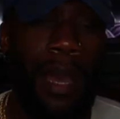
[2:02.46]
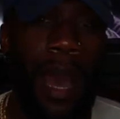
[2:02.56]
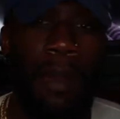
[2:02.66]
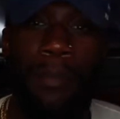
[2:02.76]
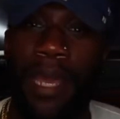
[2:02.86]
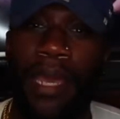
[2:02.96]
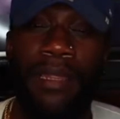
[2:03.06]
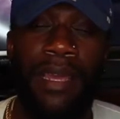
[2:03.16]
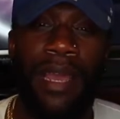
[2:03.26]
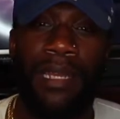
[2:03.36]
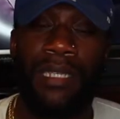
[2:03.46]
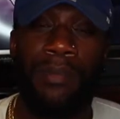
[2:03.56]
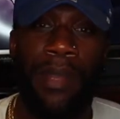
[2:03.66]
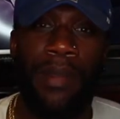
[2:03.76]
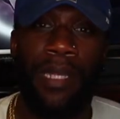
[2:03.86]
I'm getting the
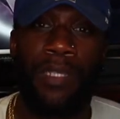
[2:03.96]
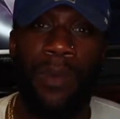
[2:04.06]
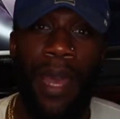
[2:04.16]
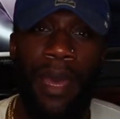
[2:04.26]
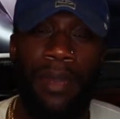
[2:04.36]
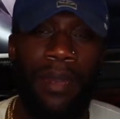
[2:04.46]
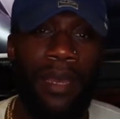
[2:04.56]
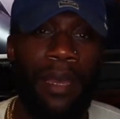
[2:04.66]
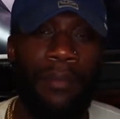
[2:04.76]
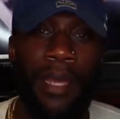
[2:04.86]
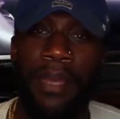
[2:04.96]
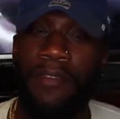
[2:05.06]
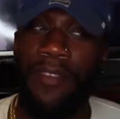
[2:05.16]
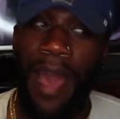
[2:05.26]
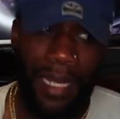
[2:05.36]
experience with editing. I'm getting
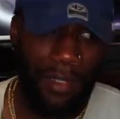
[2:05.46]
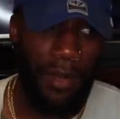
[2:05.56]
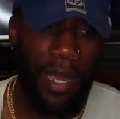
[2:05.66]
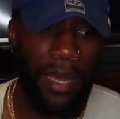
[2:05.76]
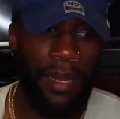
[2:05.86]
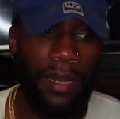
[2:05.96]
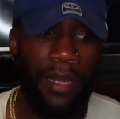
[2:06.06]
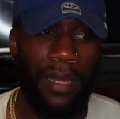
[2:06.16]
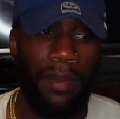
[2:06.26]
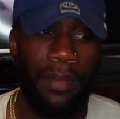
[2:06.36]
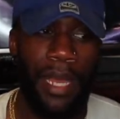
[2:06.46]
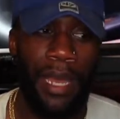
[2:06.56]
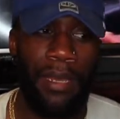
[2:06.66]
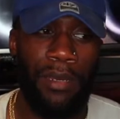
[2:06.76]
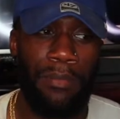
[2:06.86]
faster at editing. I'm
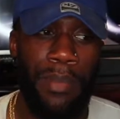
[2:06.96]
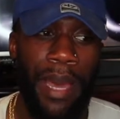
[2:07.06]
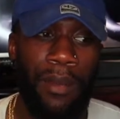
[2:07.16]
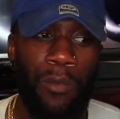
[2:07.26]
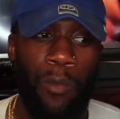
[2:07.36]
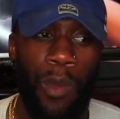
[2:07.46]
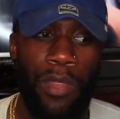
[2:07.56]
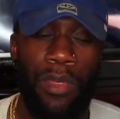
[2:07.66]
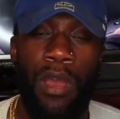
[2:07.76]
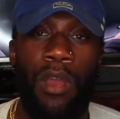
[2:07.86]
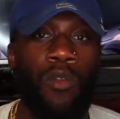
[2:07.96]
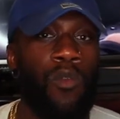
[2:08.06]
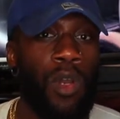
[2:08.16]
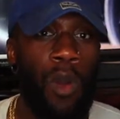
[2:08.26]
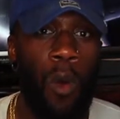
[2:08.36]
getting better with
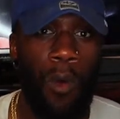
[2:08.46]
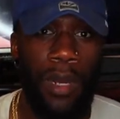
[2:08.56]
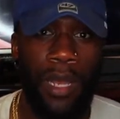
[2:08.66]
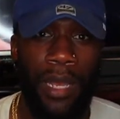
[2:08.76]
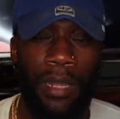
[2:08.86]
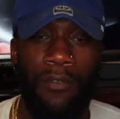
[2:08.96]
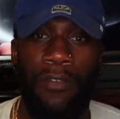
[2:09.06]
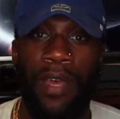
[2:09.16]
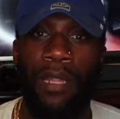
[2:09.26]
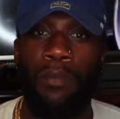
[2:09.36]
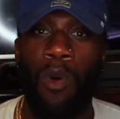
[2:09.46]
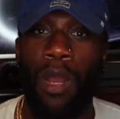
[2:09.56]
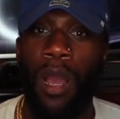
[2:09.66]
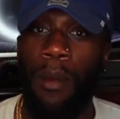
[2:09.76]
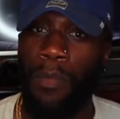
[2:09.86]
recording and feeling more
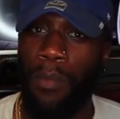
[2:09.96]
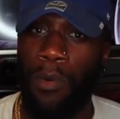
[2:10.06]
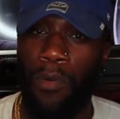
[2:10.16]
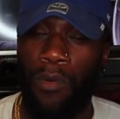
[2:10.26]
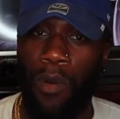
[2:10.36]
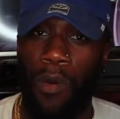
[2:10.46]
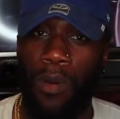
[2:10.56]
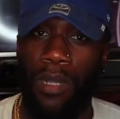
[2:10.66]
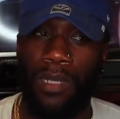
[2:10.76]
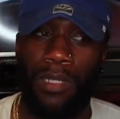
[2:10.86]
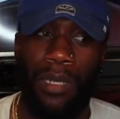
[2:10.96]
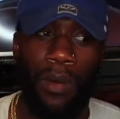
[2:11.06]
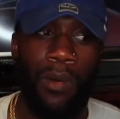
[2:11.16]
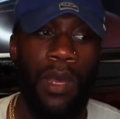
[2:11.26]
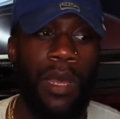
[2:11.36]
comfortable recording.
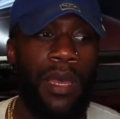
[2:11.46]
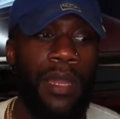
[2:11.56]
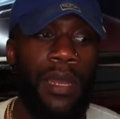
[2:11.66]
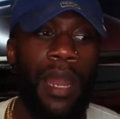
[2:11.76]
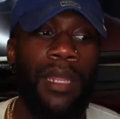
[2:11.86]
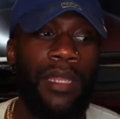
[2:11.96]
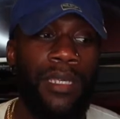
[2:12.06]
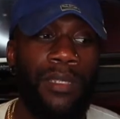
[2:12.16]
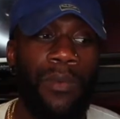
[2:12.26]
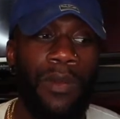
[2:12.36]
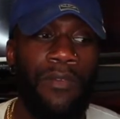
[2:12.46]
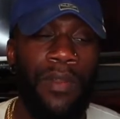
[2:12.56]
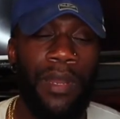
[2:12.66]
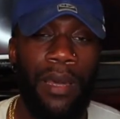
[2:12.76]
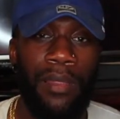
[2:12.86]
So none of this went
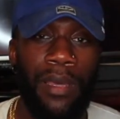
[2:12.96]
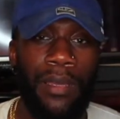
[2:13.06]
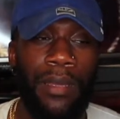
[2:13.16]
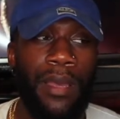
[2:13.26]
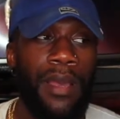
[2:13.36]
for nothing.